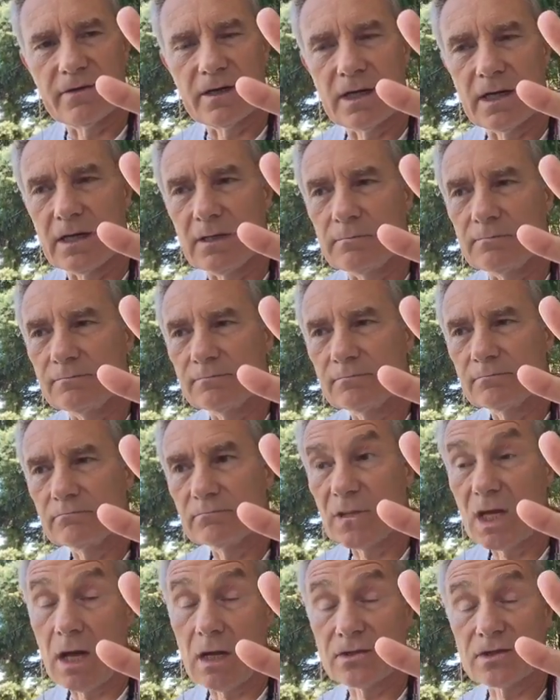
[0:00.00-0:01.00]

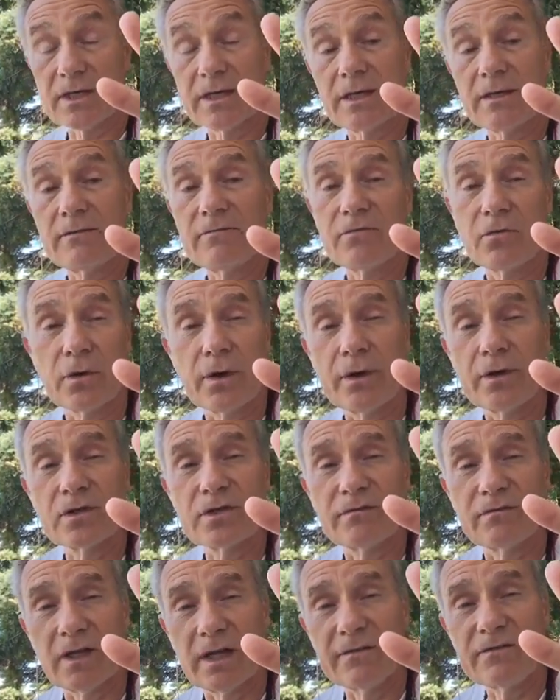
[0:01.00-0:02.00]
I'll say 4 areas
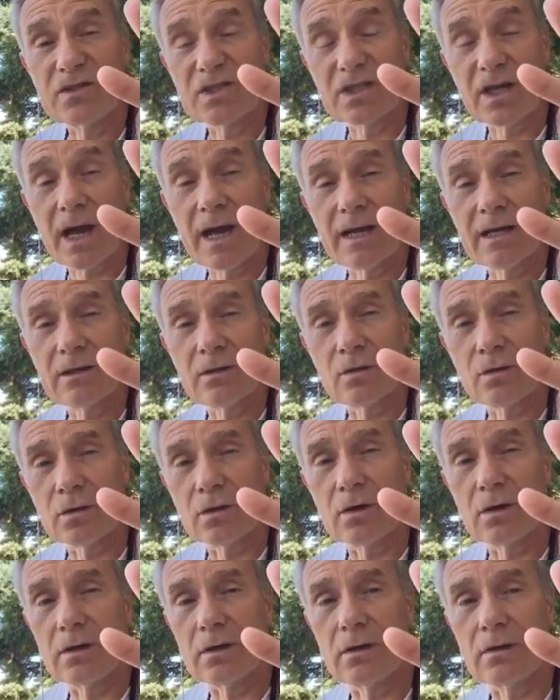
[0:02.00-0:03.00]
of lifestyle
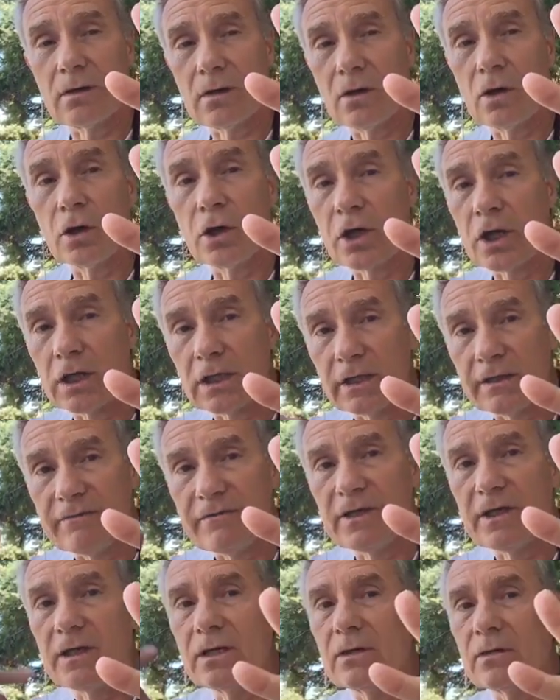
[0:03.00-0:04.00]
or earning a
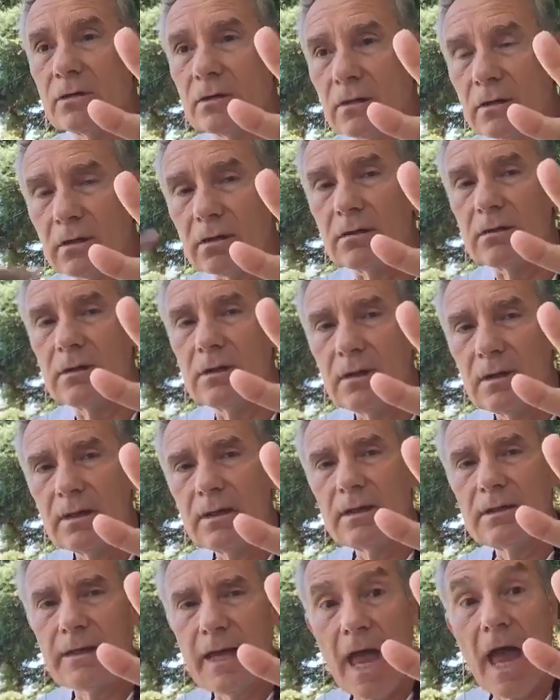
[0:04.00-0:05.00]
living or
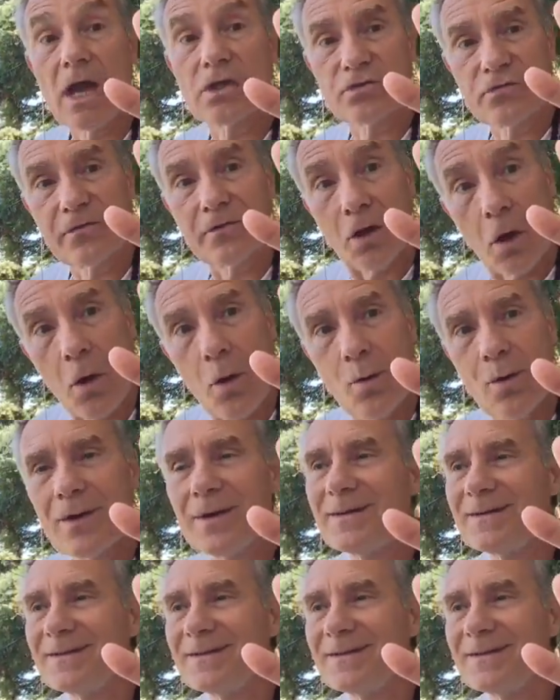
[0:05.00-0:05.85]
cash flow.